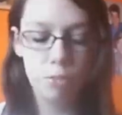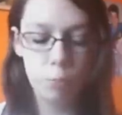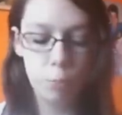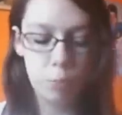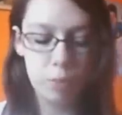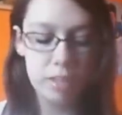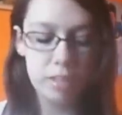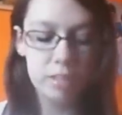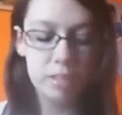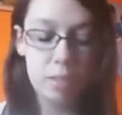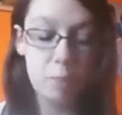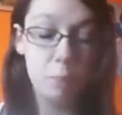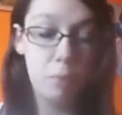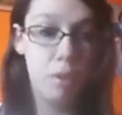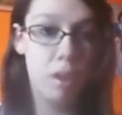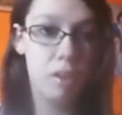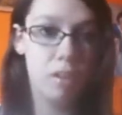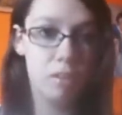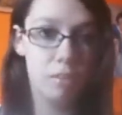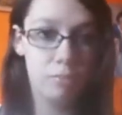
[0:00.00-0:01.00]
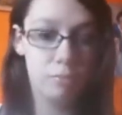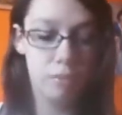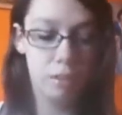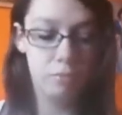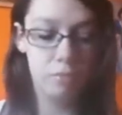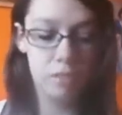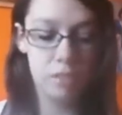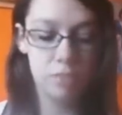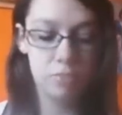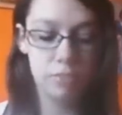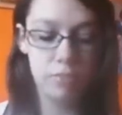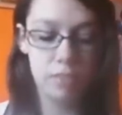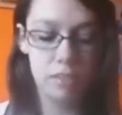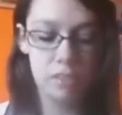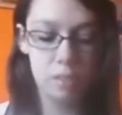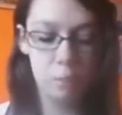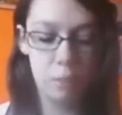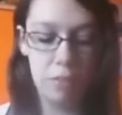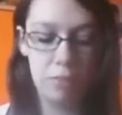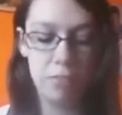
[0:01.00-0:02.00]
Three lip product favorites for this
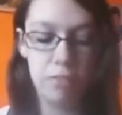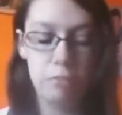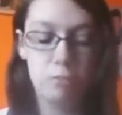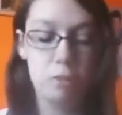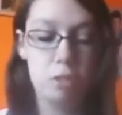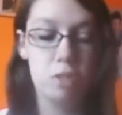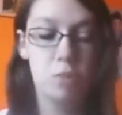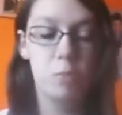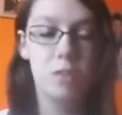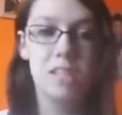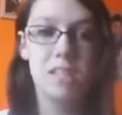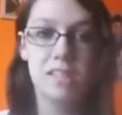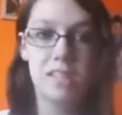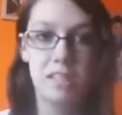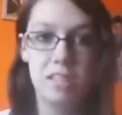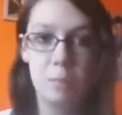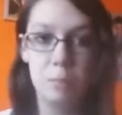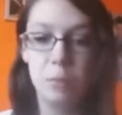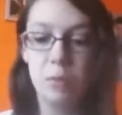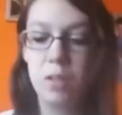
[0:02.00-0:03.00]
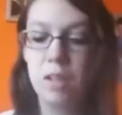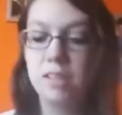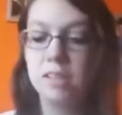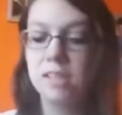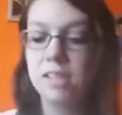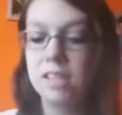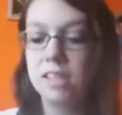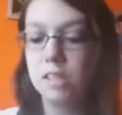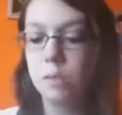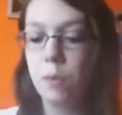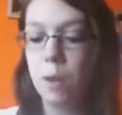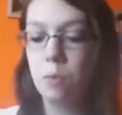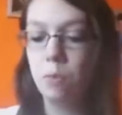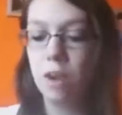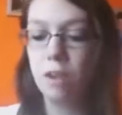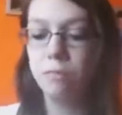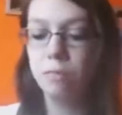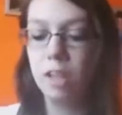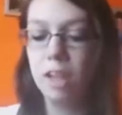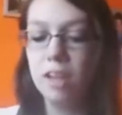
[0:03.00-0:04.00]
month. The first one is a lip gloss, and it's by
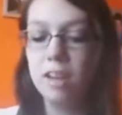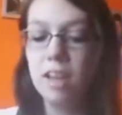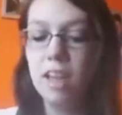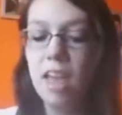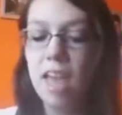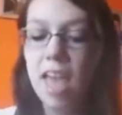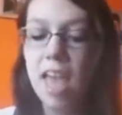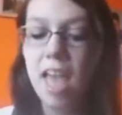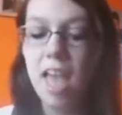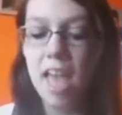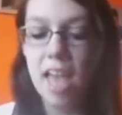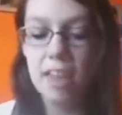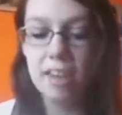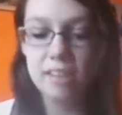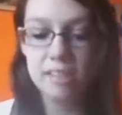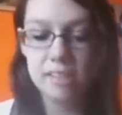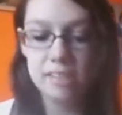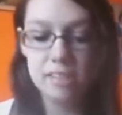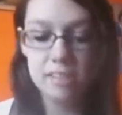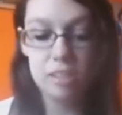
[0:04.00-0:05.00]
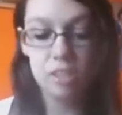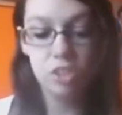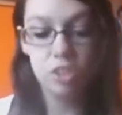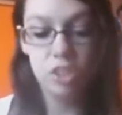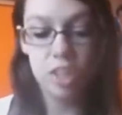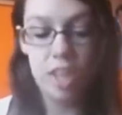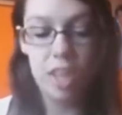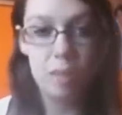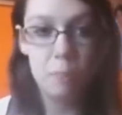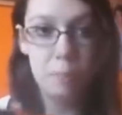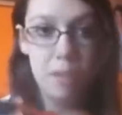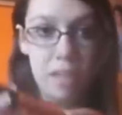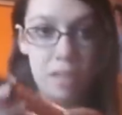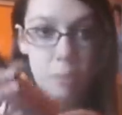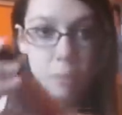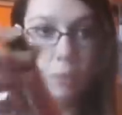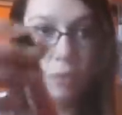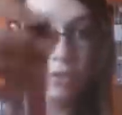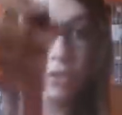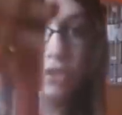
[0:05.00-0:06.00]
Revlon, and it's in the shade
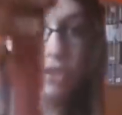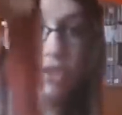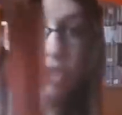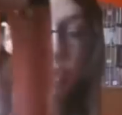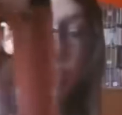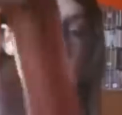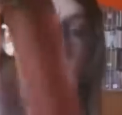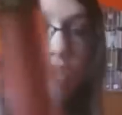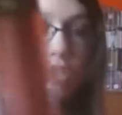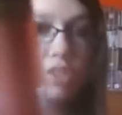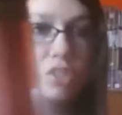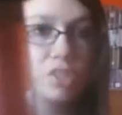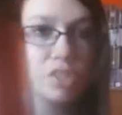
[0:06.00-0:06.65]
Pink Pursuit.